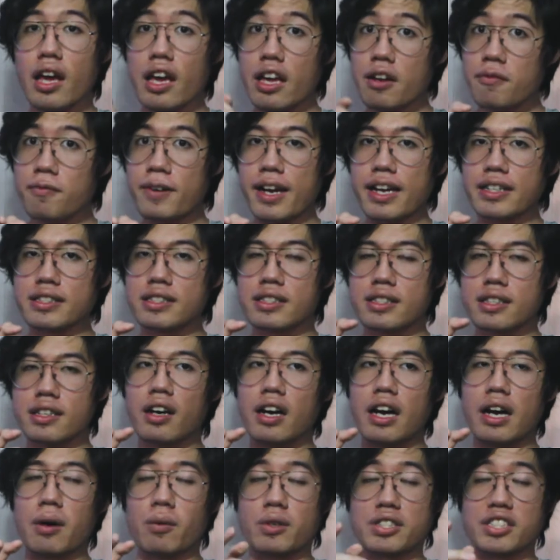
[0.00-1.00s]
In fact,
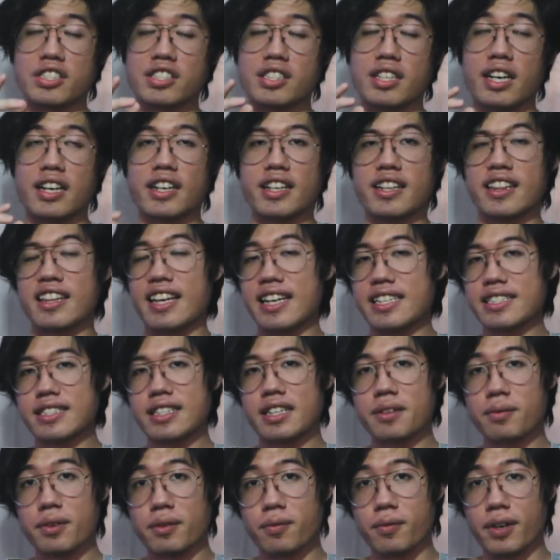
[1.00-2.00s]
I was started
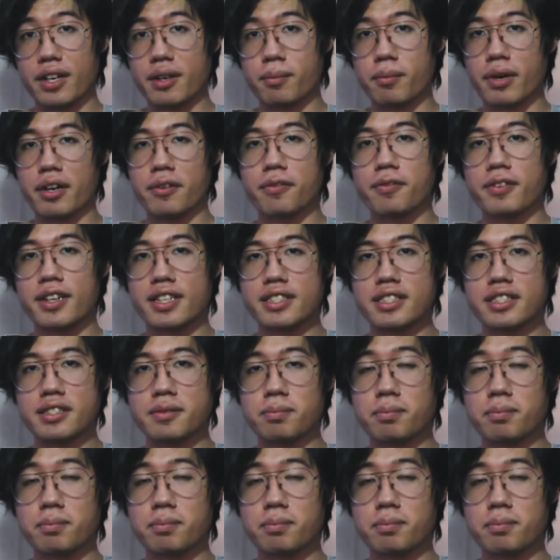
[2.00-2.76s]
nicely with one of my friends,